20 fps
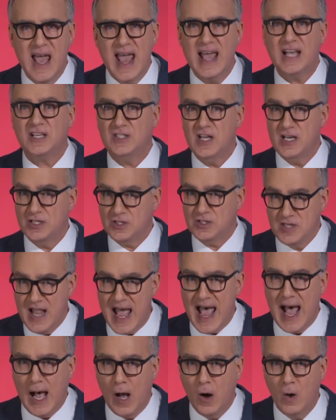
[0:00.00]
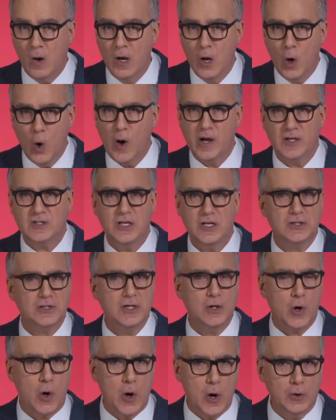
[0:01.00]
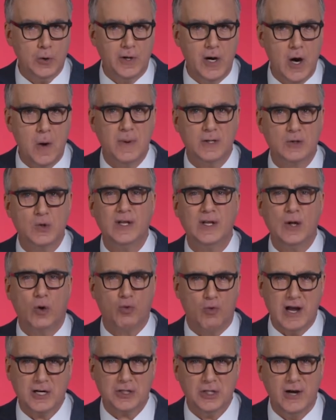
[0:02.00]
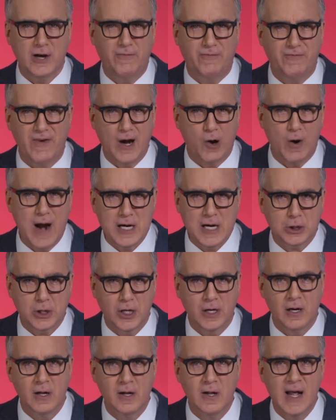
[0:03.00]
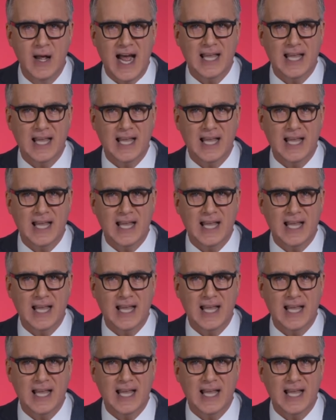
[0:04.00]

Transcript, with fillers: exist now or existed earlier between the Russian Federation